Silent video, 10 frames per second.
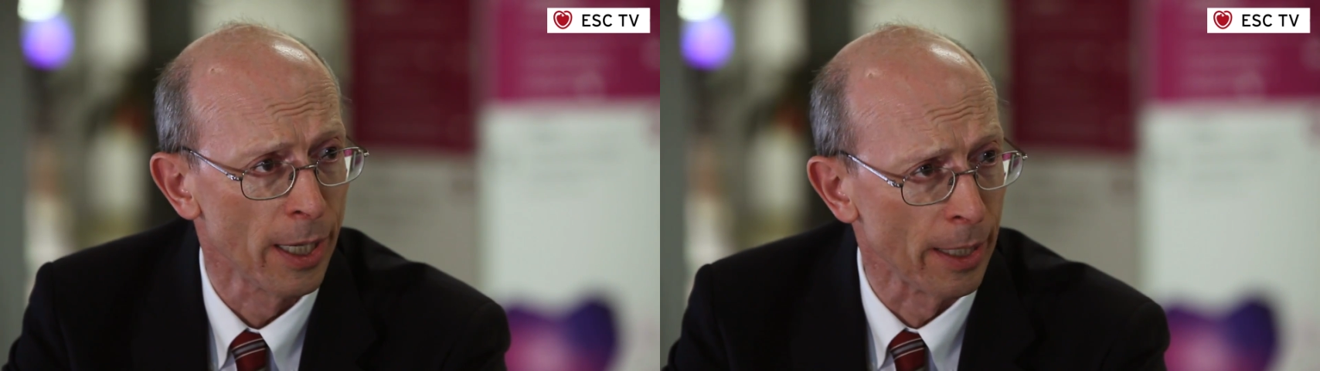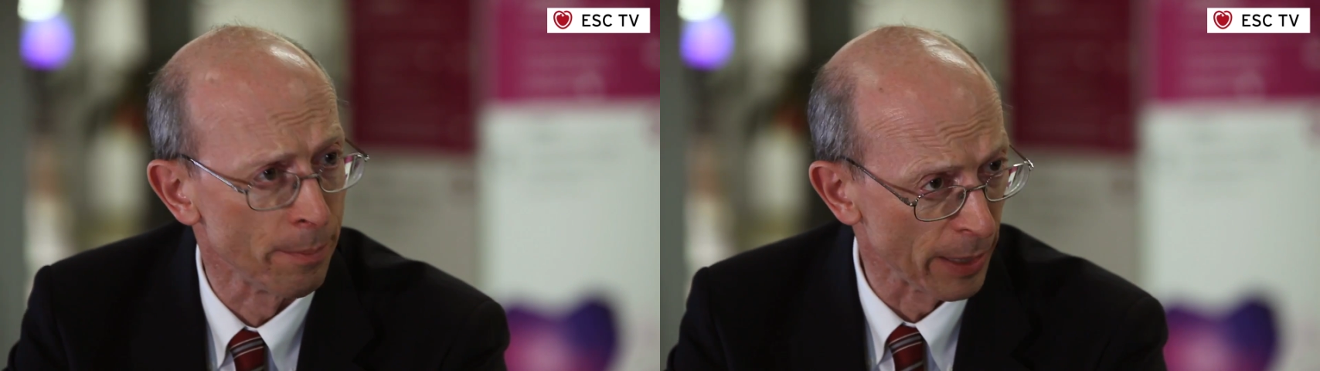
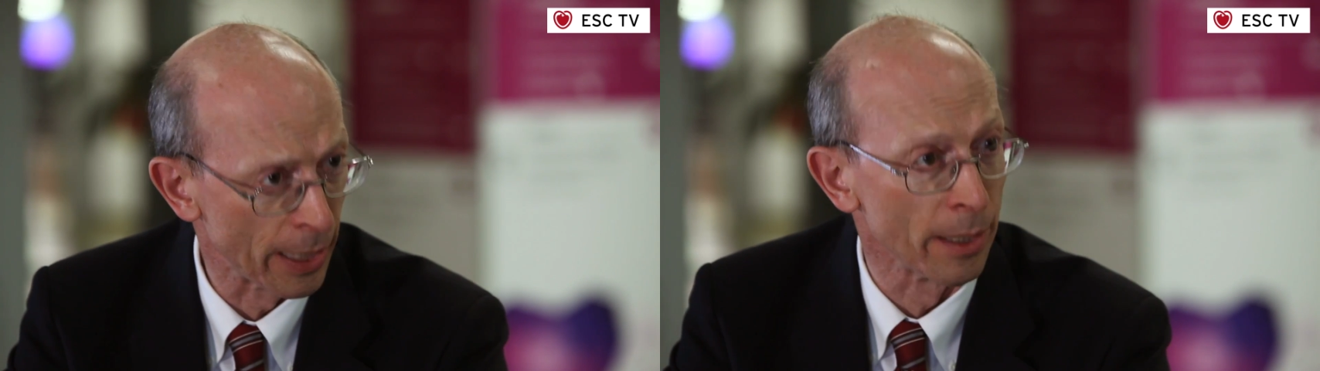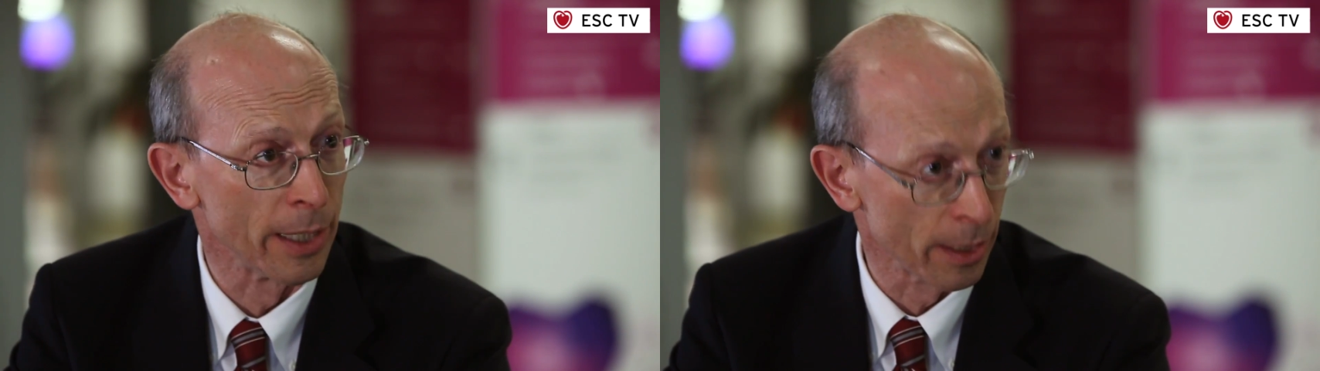and
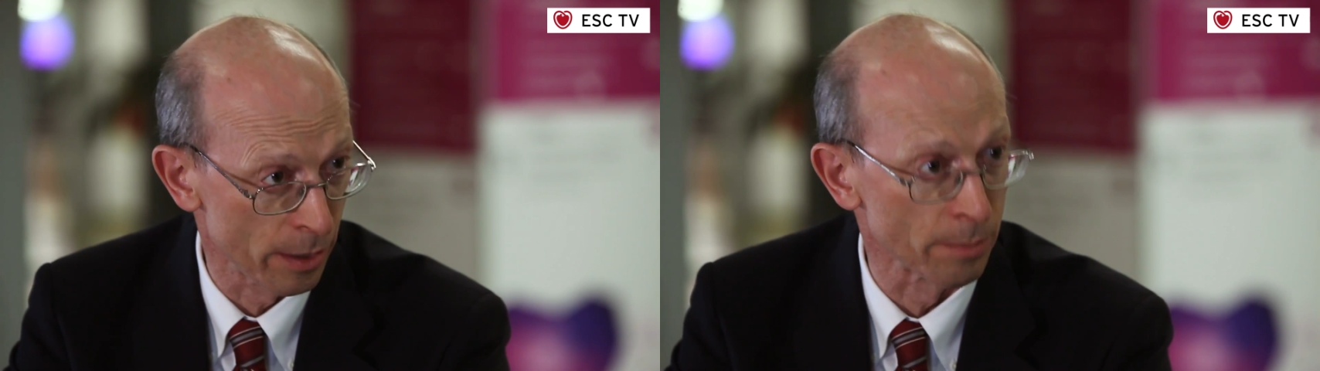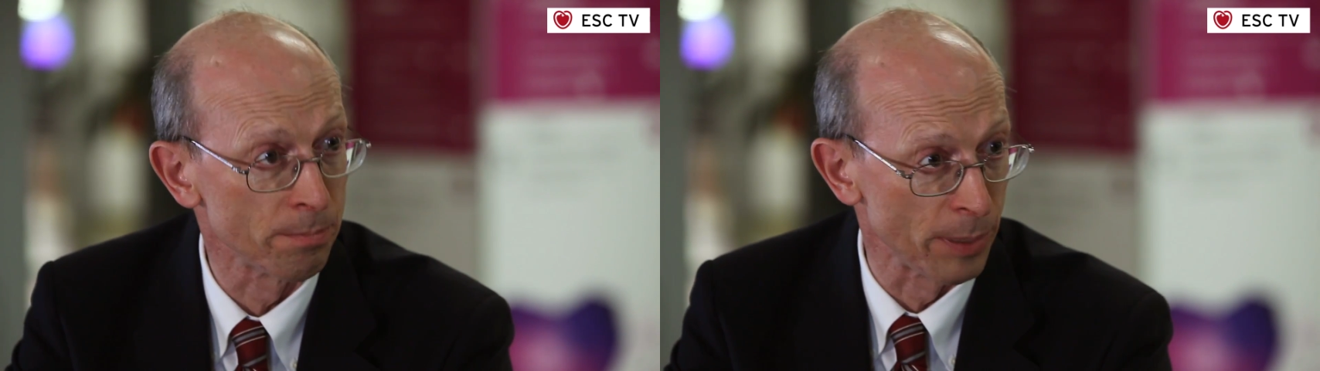beginning
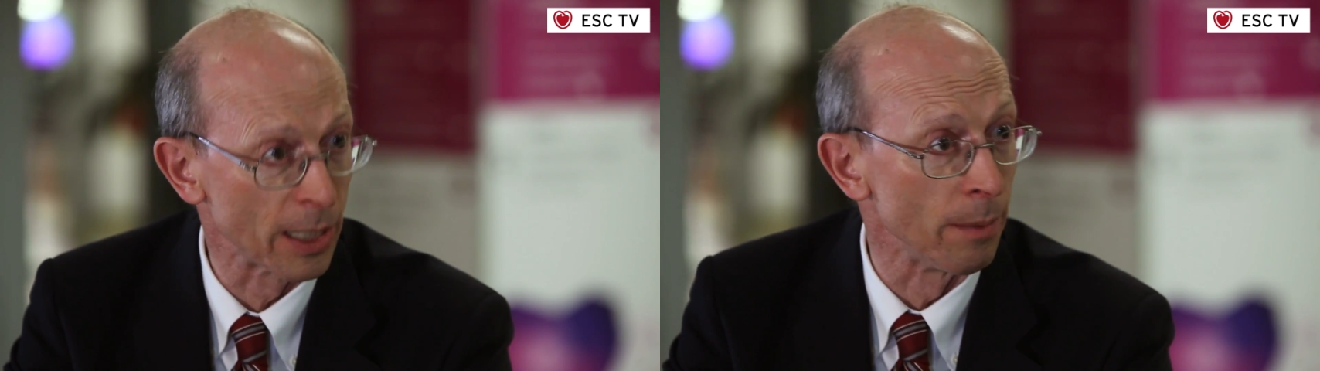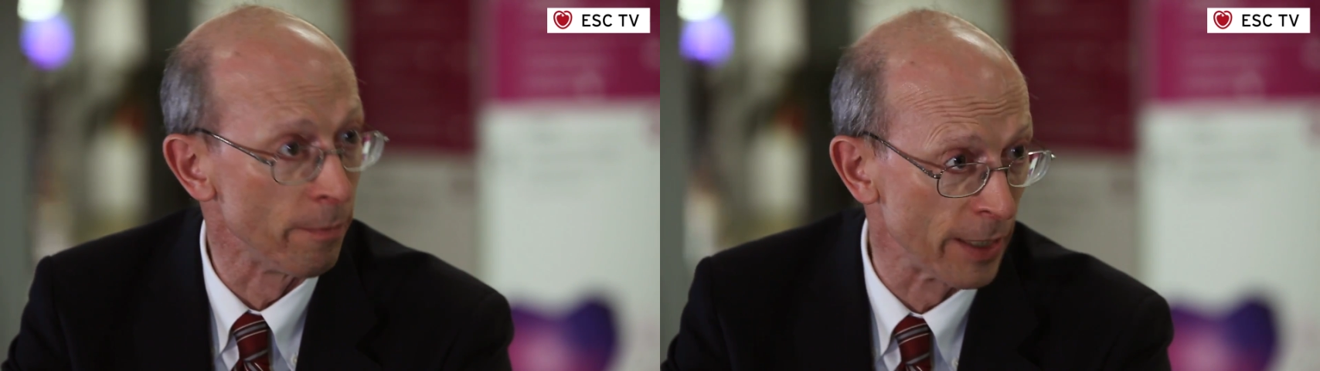to
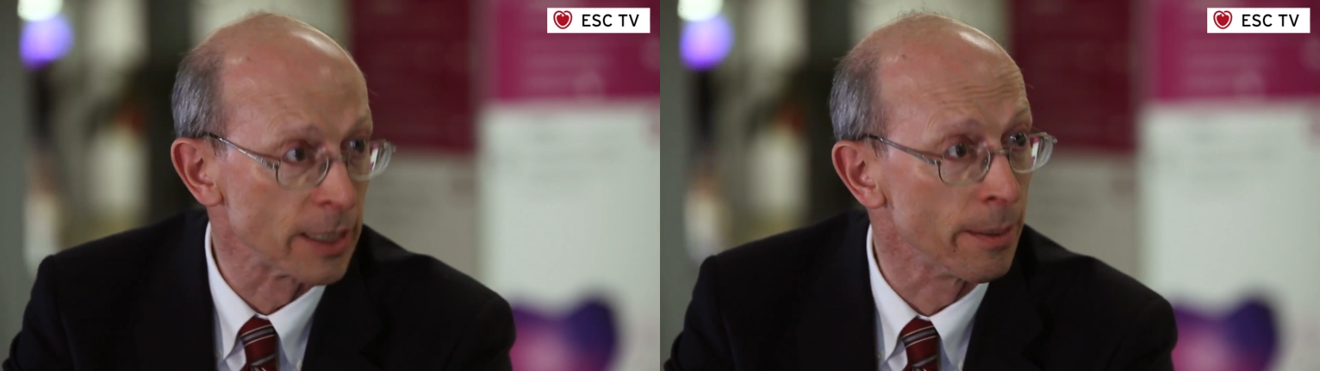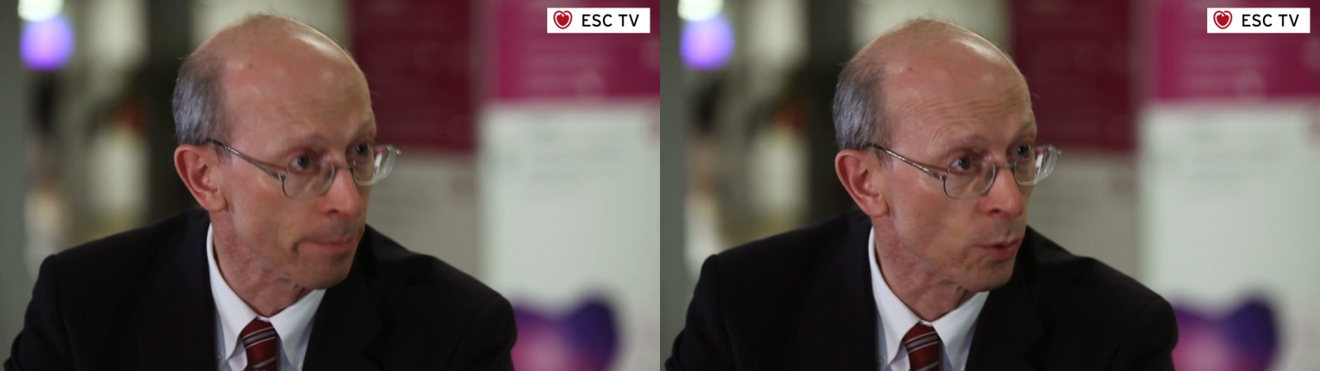become
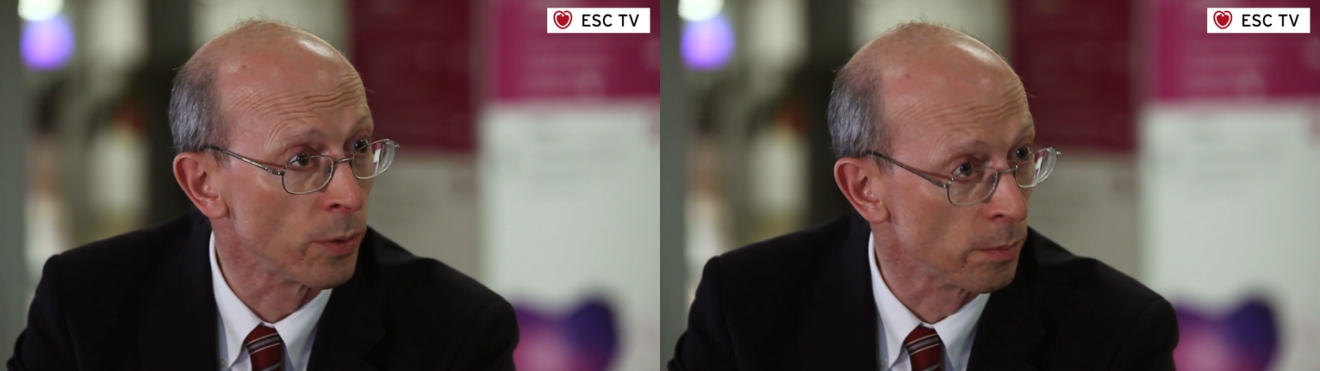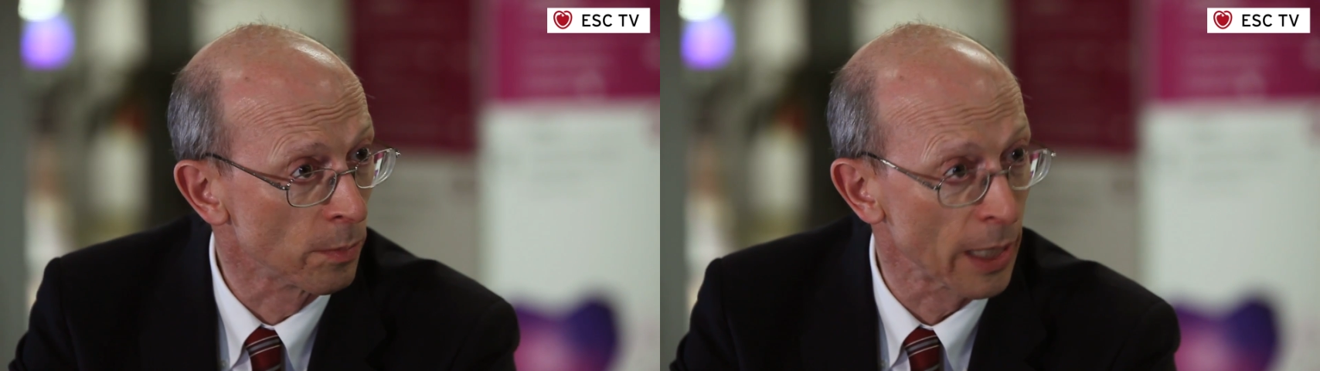very
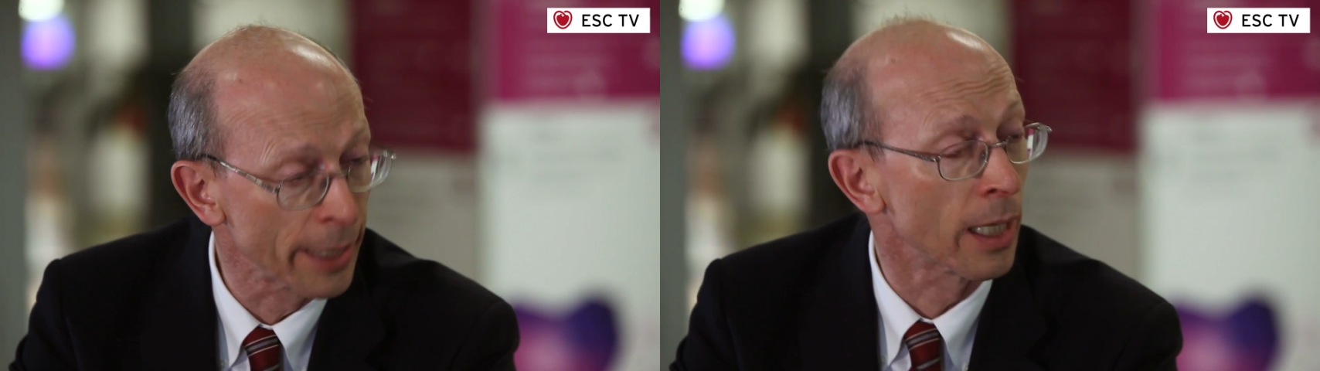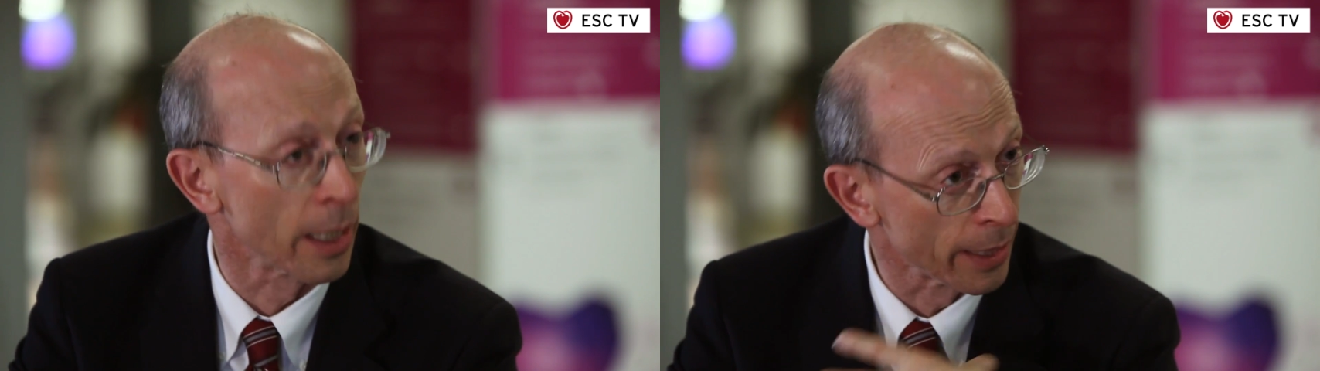important
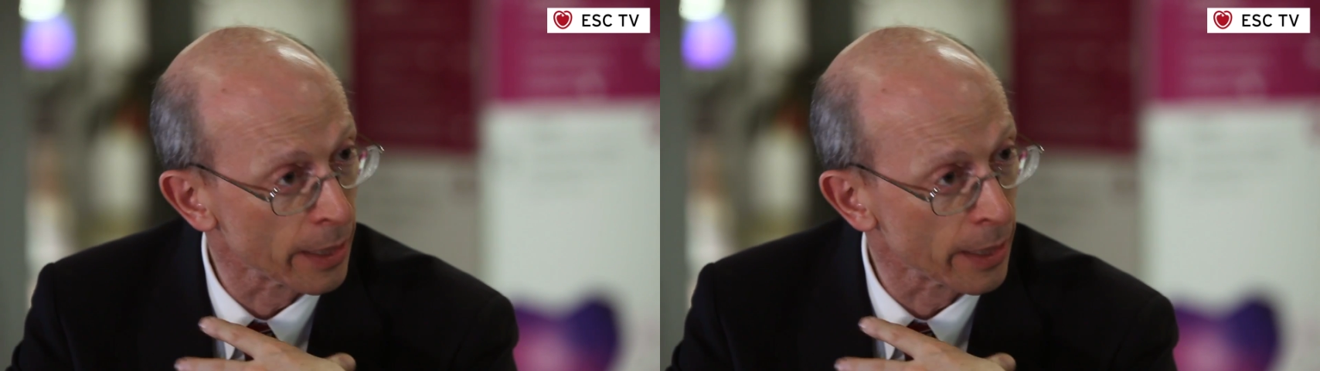clinically,